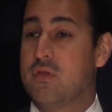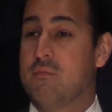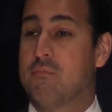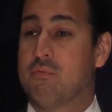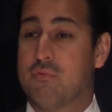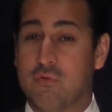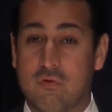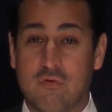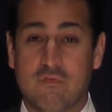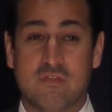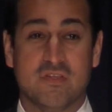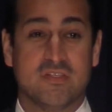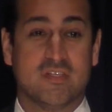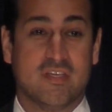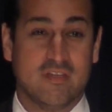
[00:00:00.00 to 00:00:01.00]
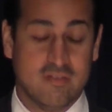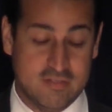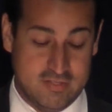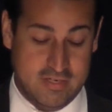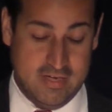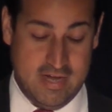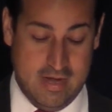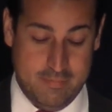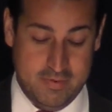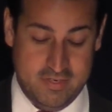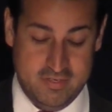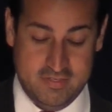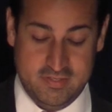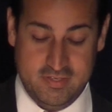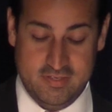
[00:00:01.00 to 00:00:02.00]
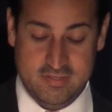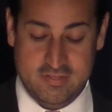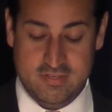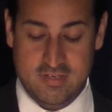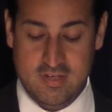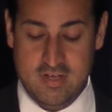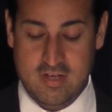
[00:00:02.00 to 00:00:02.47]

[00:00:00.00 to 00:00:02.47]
improve the skills and competencies